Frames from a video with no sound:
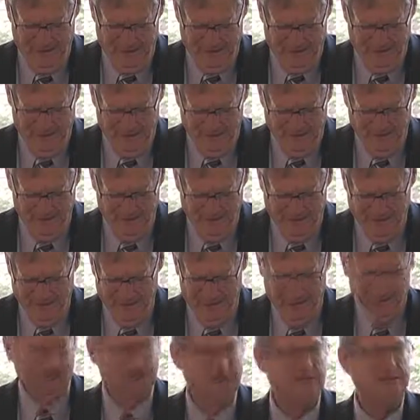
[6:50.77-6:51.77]
The Indian
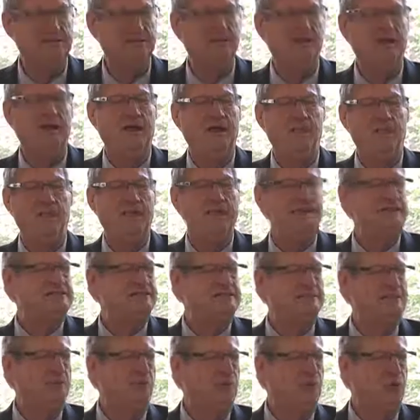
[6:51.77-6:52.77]
Act
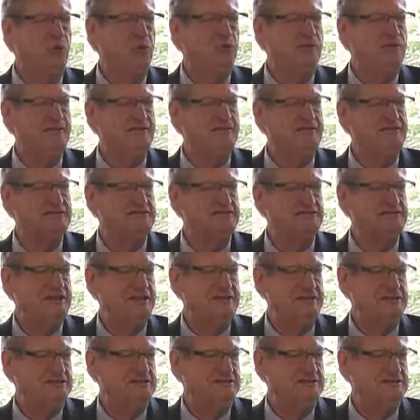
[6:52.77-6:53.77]
makes them ward of the
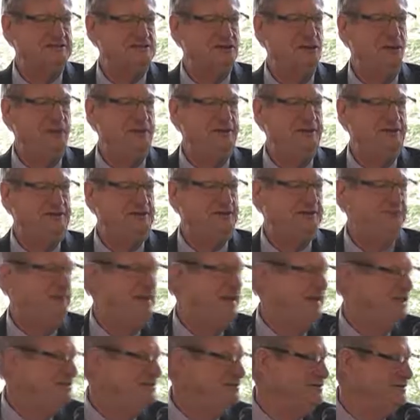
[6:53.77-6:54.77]
states, totally
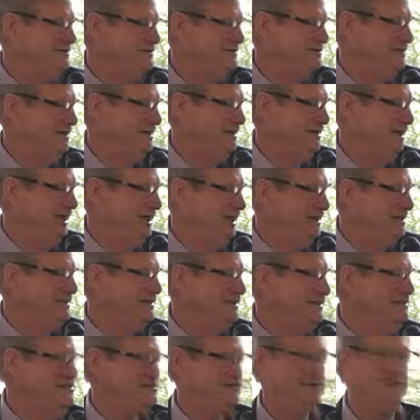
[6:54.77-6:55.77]
dependent, a
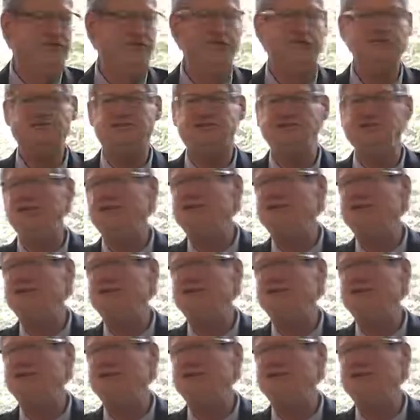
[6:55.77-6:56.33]
list of who's an